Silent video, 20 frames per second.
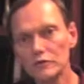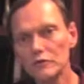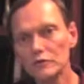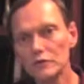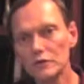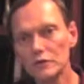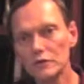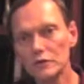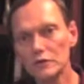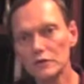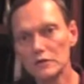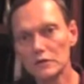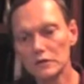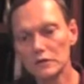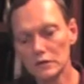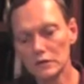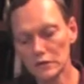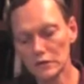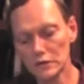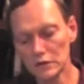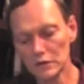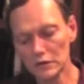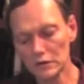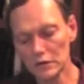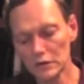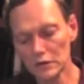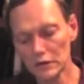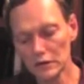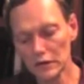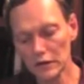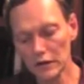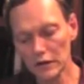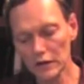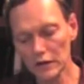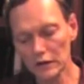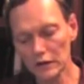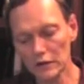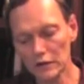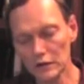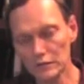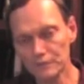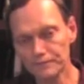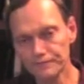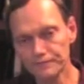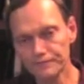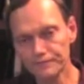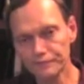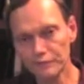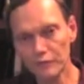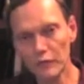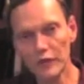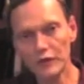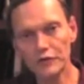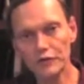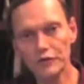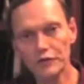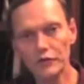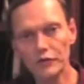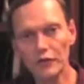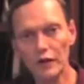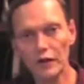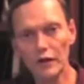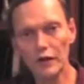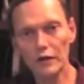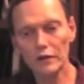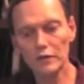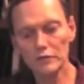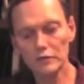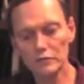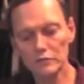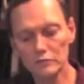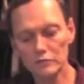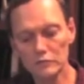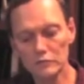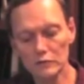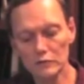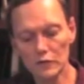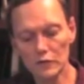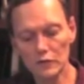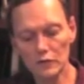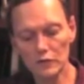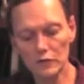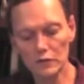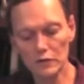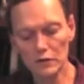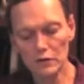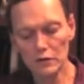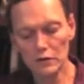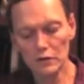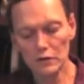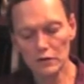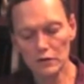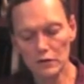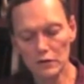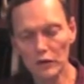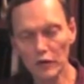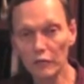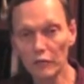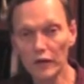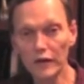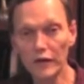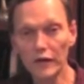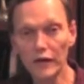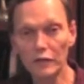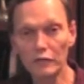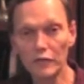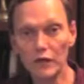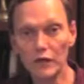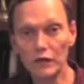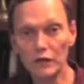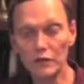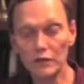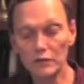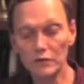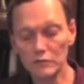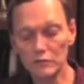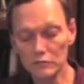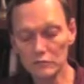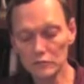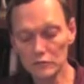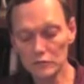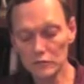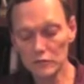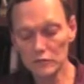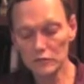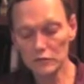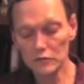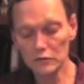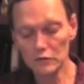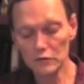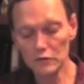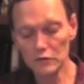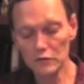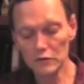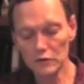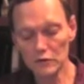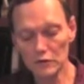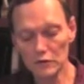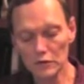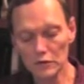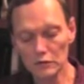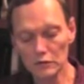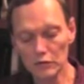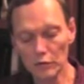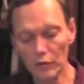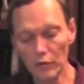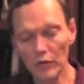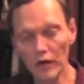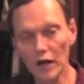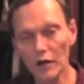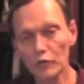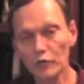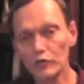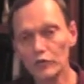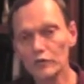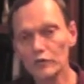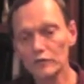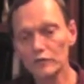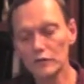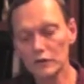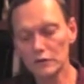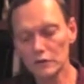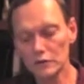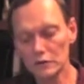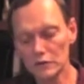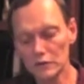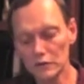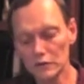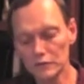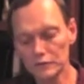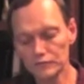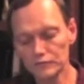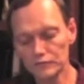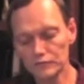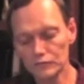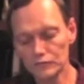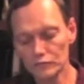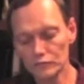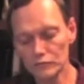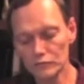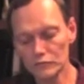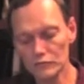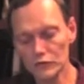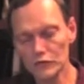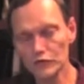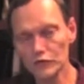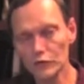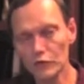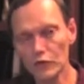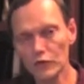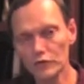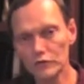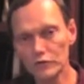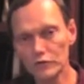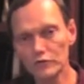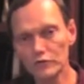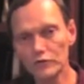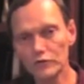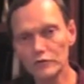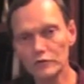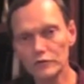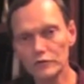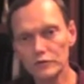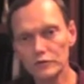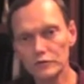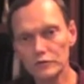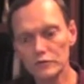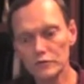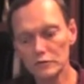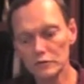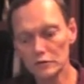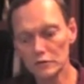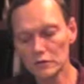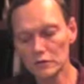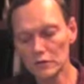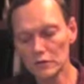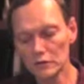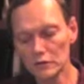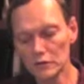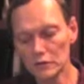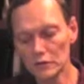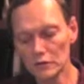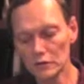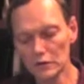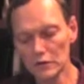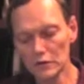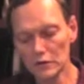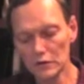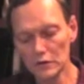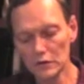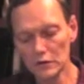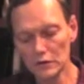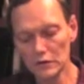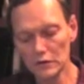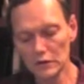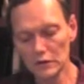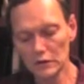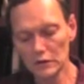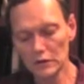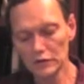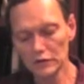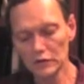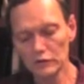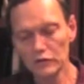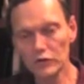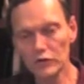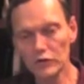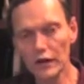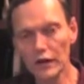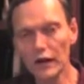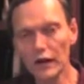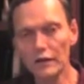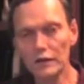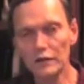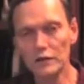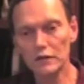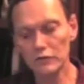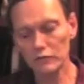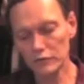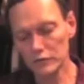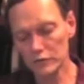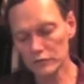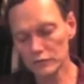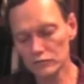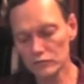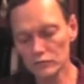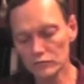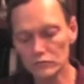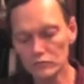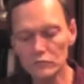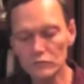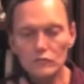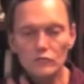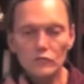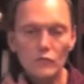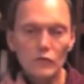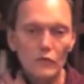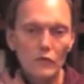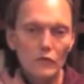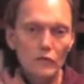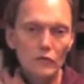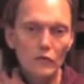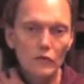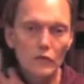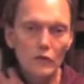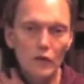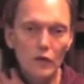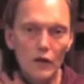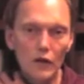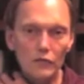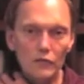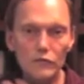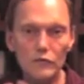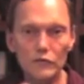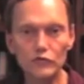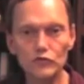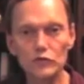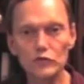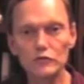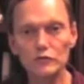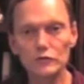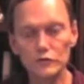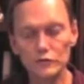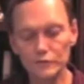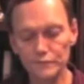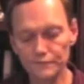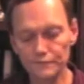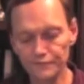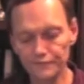to it, and it made her cry. It made my dad mad, but my mom was convicted that she wasn't a true Christian, and that she really hadn't given her life to Jesus.